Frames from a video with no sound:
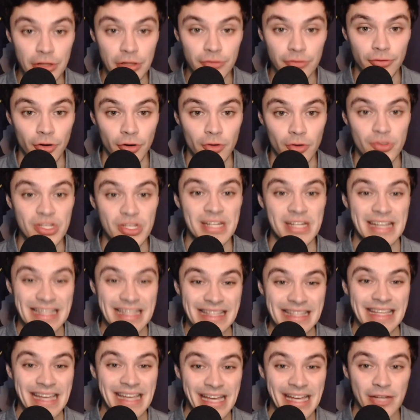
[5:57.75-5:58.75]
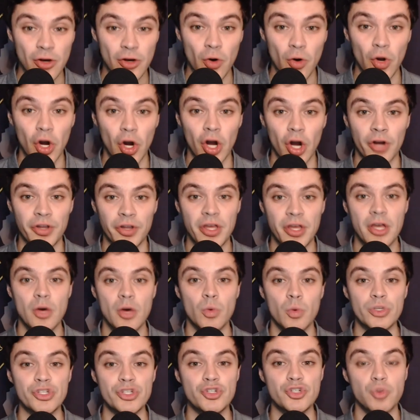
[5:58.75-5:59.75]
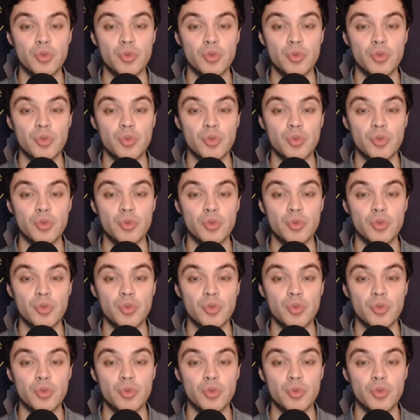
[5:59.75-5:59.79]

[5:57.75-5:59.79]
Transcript: throws. And in the end, Hogard was